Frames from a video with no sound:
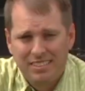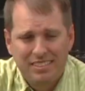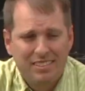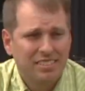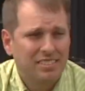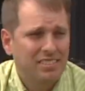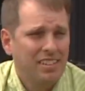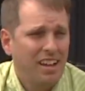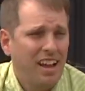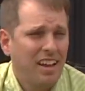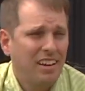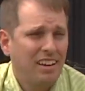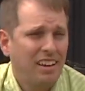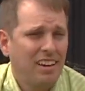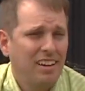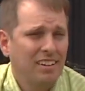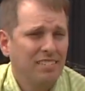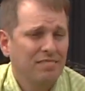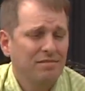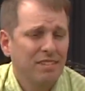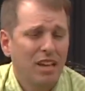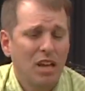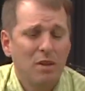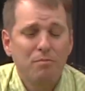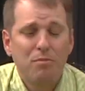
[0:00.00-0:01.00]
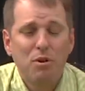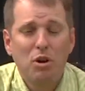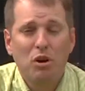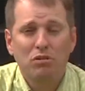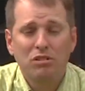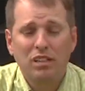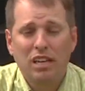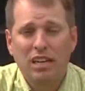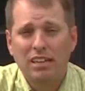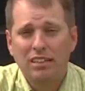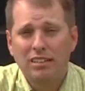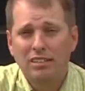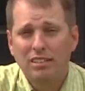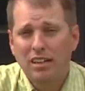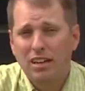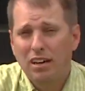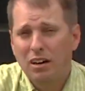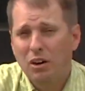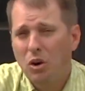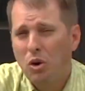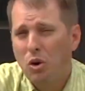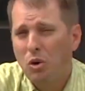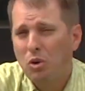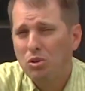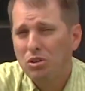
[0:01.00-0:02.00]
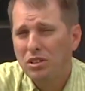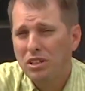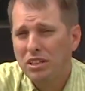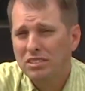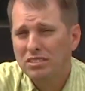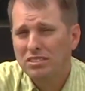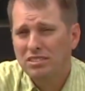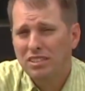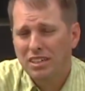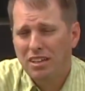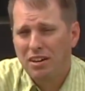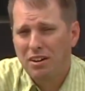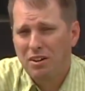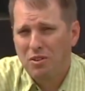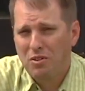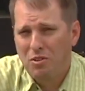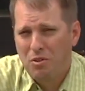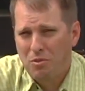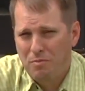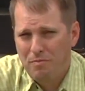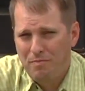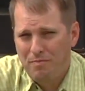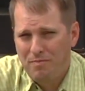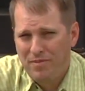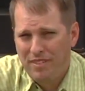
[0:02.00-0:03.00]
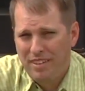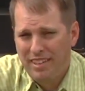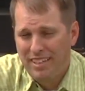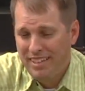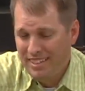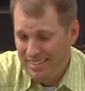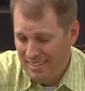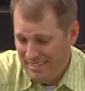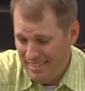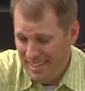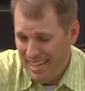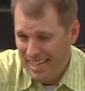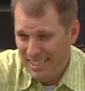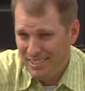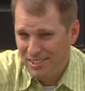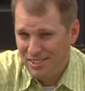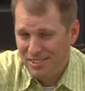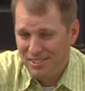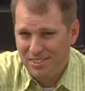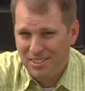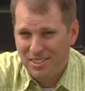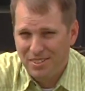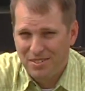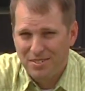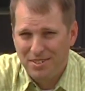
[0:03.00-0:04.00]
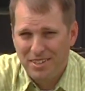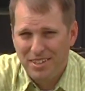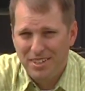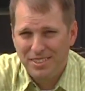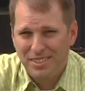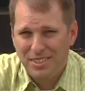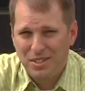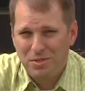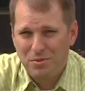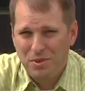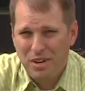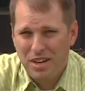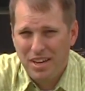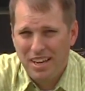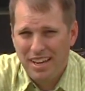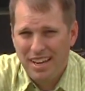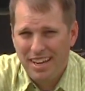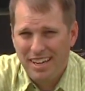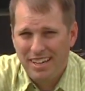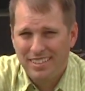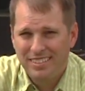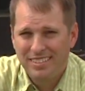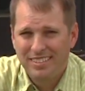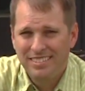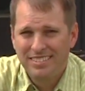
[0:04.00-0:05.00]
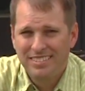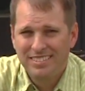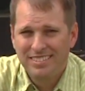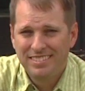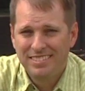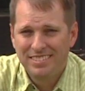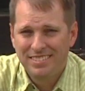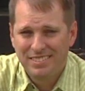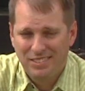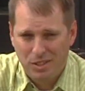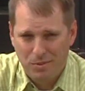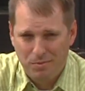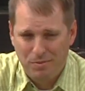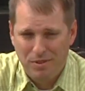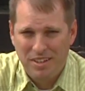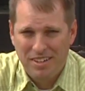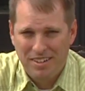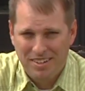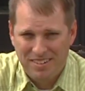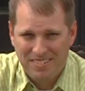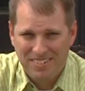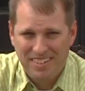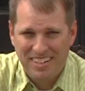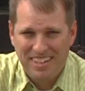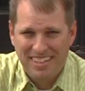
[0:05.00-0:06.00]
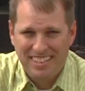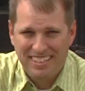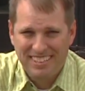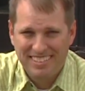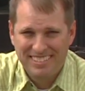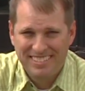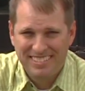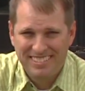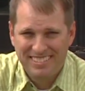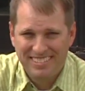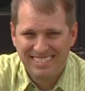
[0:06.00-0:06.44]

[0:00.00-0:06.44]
Designing and building a holistic home. That's just another easy way to be green.